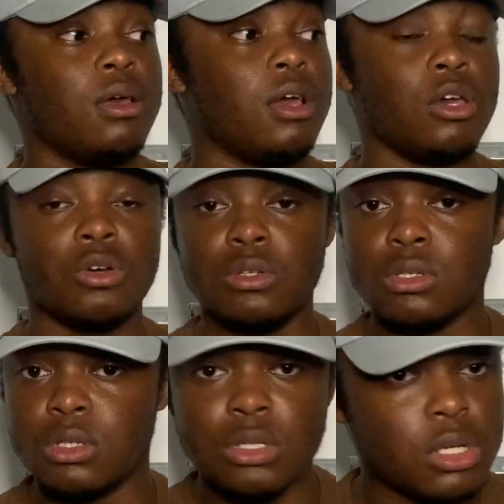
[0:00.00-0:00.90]
I go to
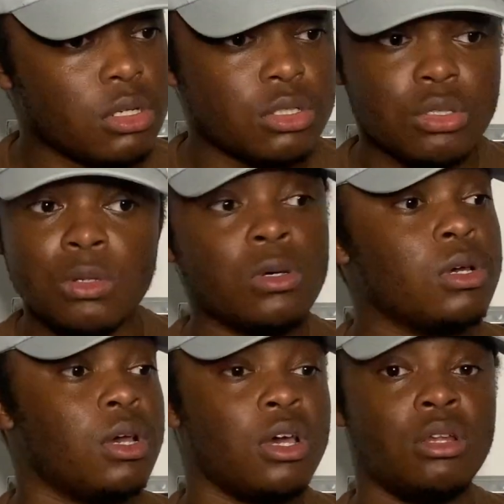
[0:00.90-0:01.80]
church a
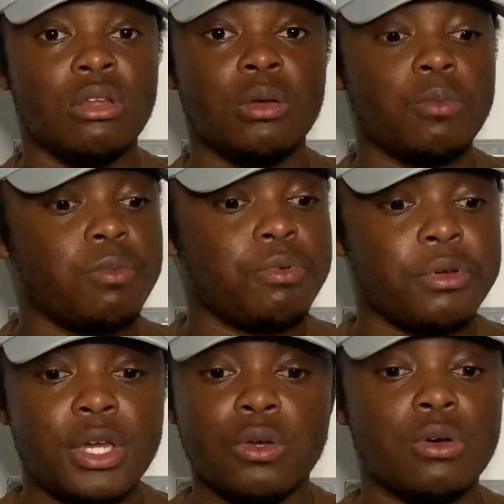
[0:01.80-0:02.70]
lot and I
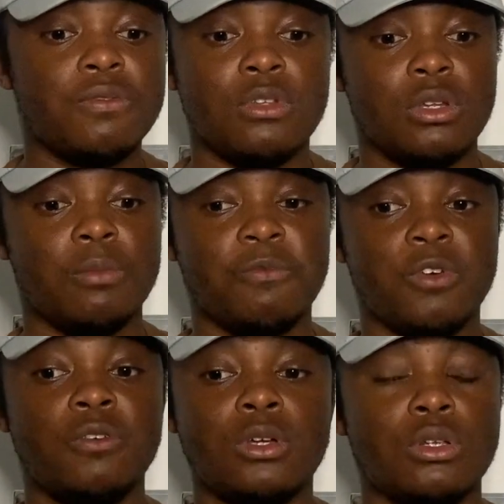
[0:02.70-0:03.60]
pray often. I'm
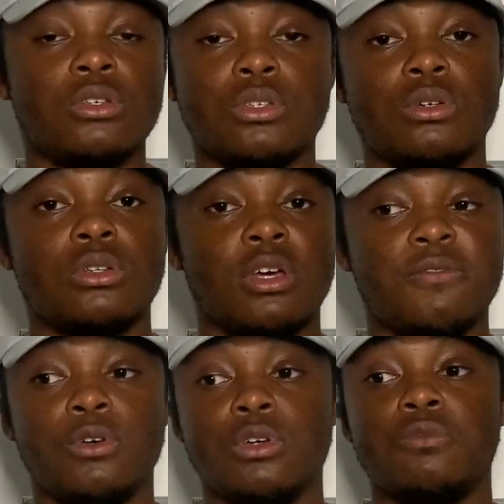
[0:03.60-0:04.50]
very close to God. I have a
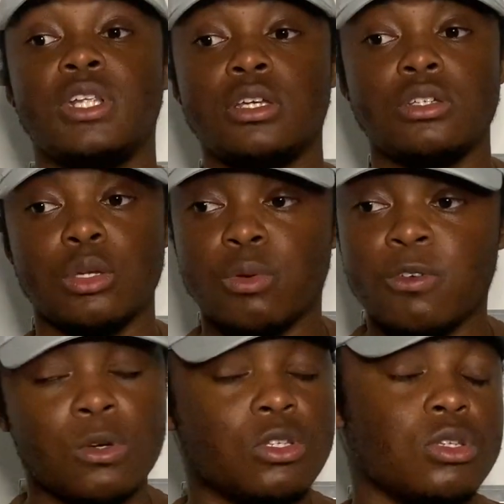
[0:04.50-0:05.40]
good relationship with
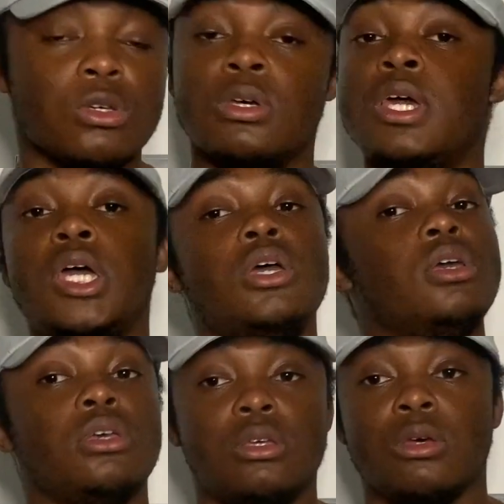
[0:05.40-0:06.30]
God. So
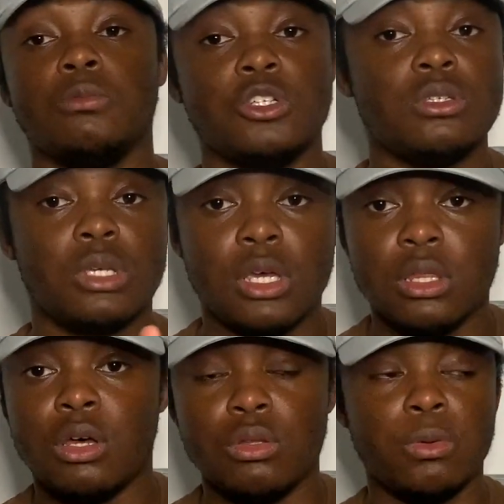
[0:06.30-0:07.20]
yeah, just to get that
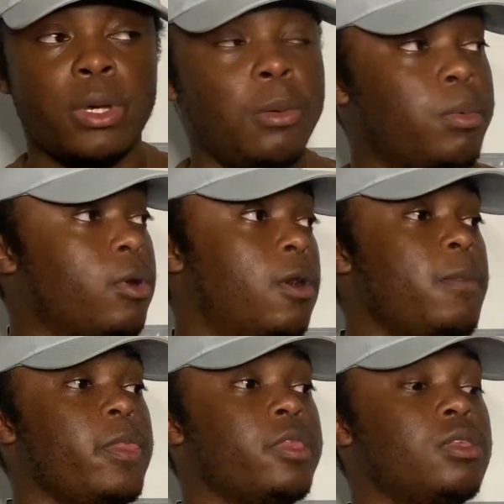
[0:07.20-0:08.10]
out of the way. But
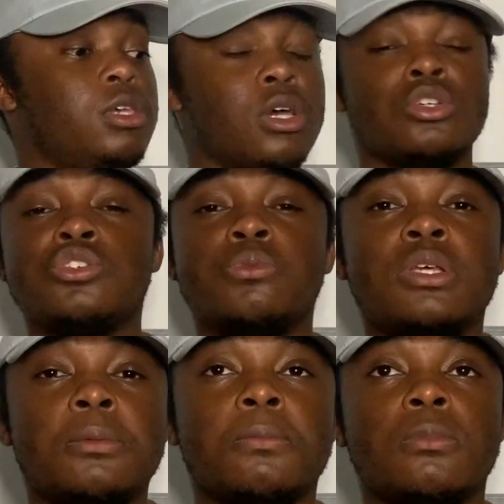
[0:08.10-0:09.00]
yeah, I just want
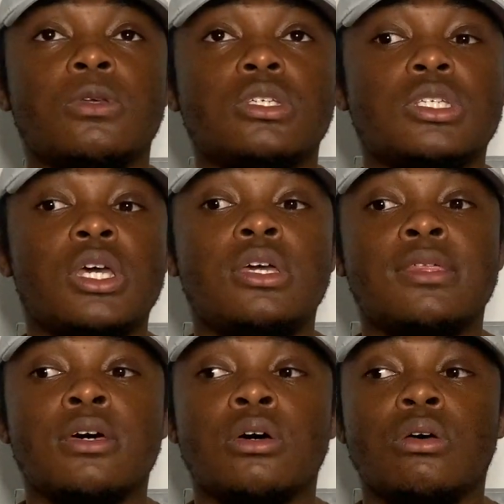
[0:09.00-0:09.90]
to say
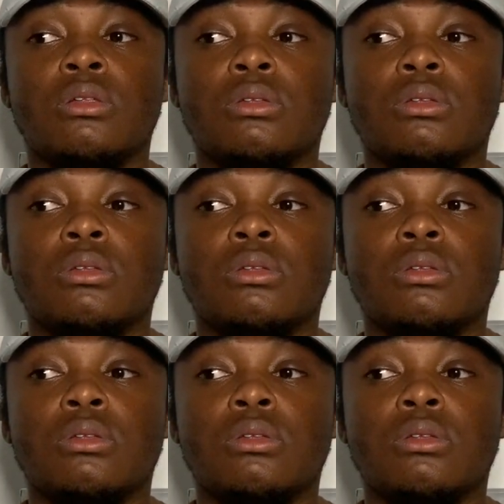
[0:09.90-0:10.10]
that